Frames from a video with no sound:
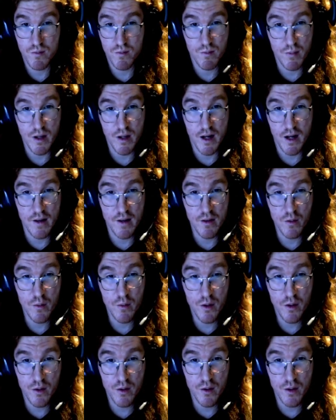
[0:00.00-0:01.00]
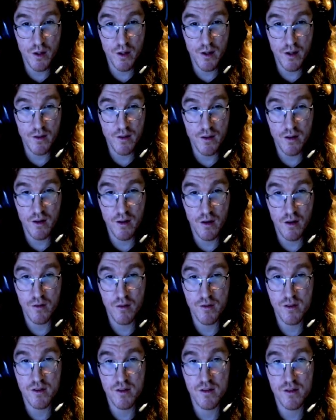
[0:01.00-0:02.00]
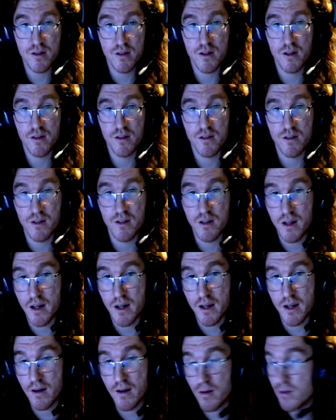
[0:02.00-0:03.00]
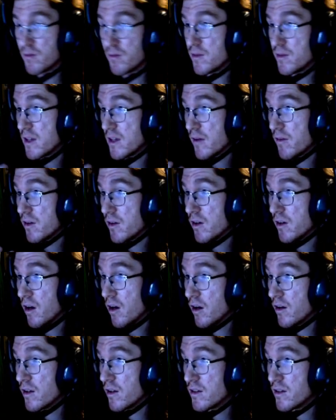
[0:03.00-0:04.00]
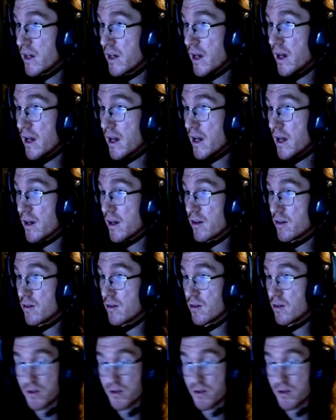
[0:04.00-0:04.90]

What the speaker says: behind the wheel and then all of a sudden starts to die. I don't know if he's having a heart attack, a